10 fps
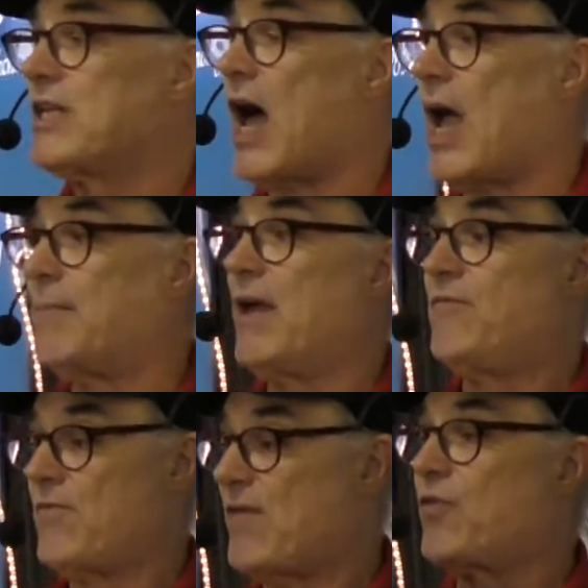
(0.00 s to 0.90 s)
the time.
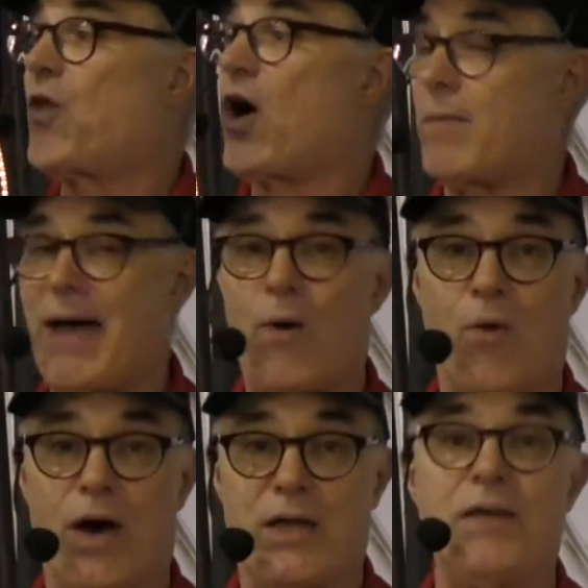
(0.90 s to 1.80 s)
If you've ever thought about
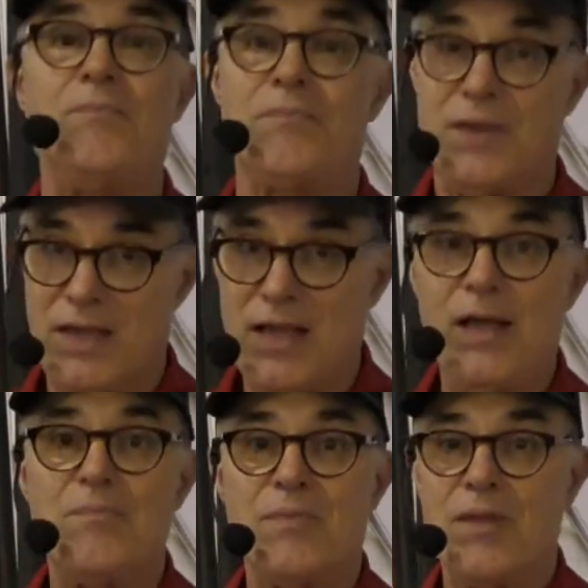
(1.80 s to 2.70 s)
one,
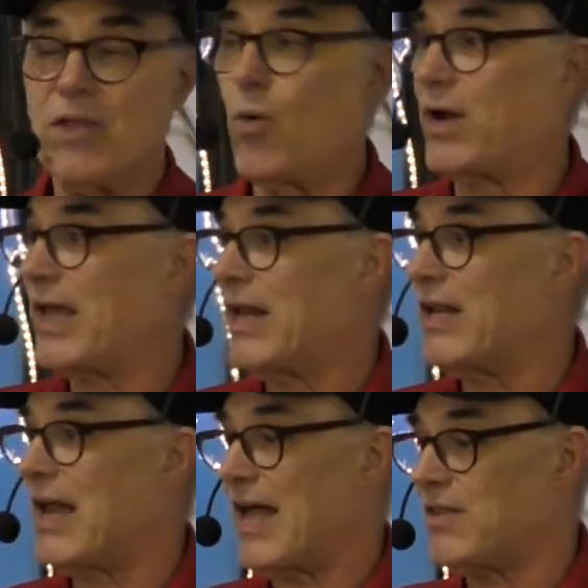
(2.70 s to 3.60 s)
you want to get
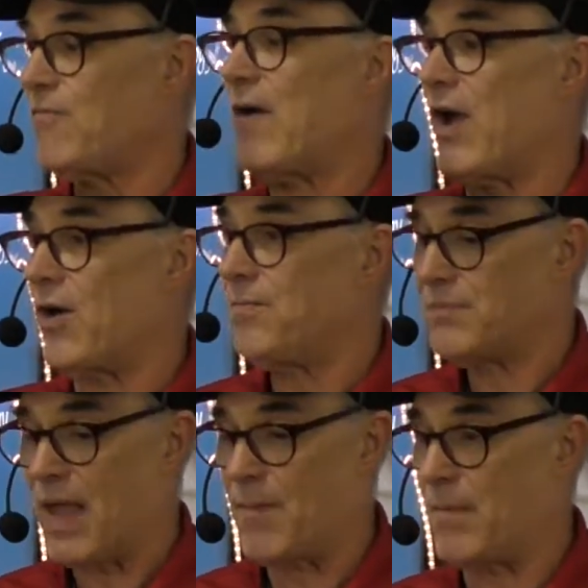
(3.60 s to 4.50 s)
it at the fair.
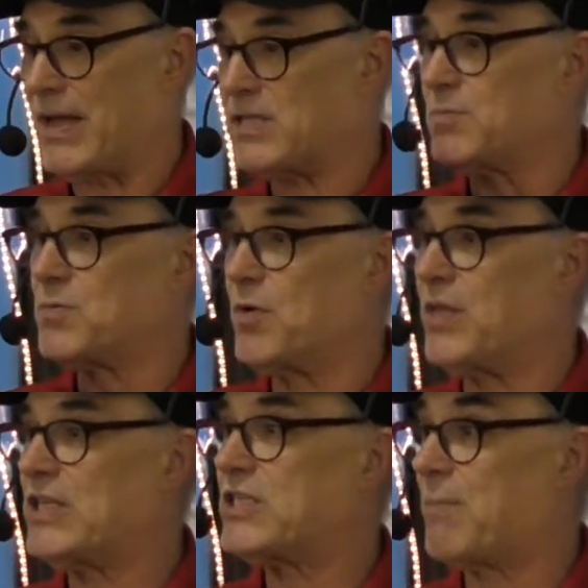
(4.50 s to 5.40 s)
I'm going to make some
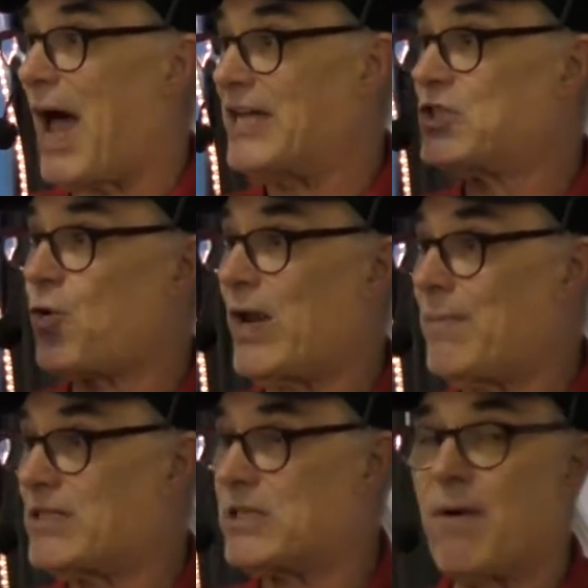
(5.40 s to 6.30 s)
smoothies, some ice
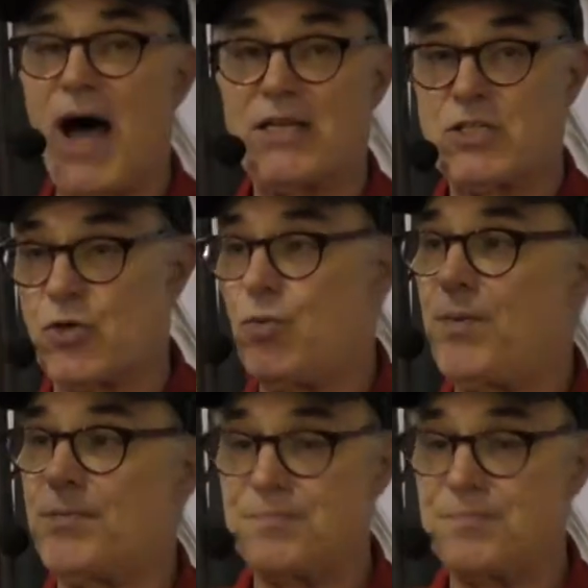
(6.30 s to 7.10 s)
cream, and some hot soup.